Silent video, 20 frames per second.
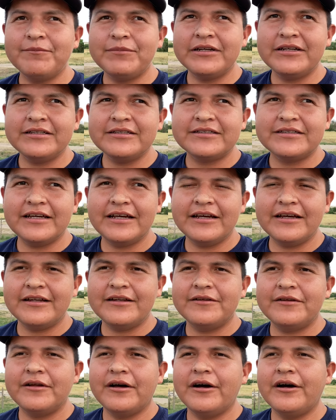being
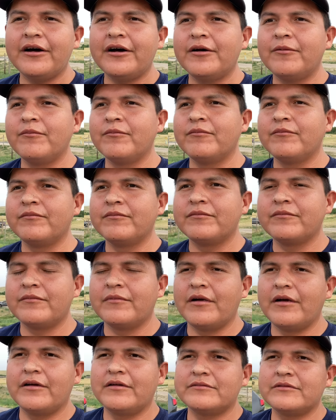said, um,
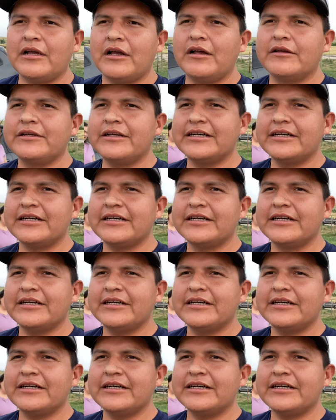you